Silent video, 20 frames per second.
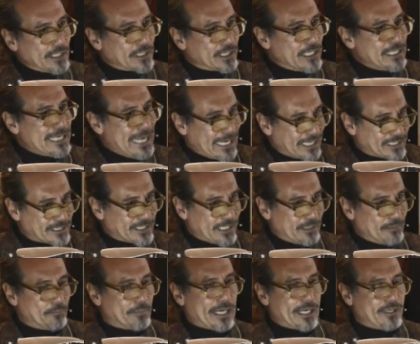
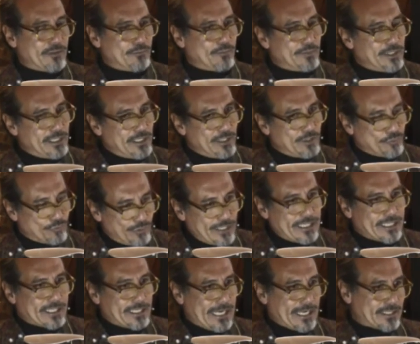connecting, by
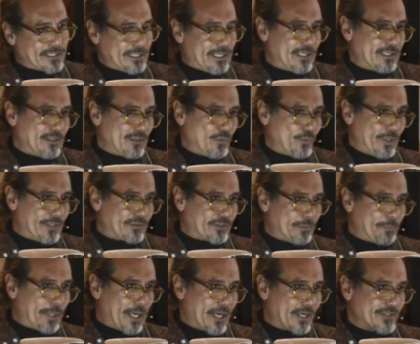reconnecting with
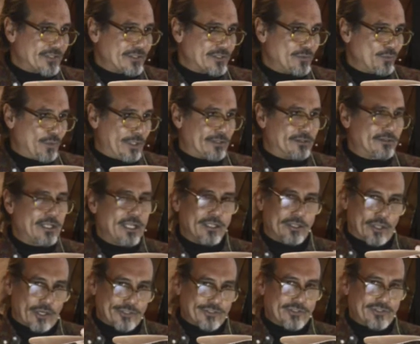the past, with
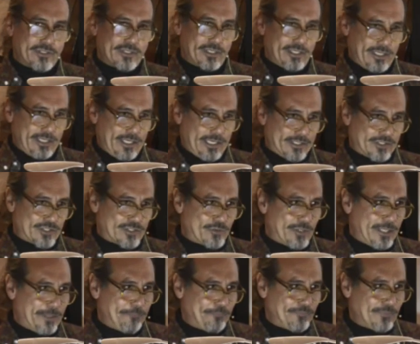lost
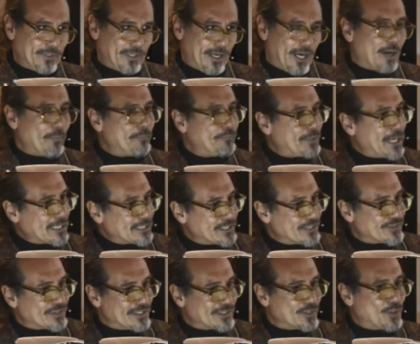history. Our
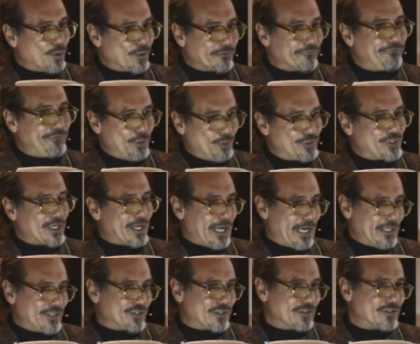practice is called future
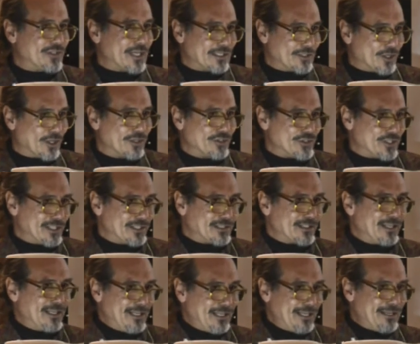ancient technologies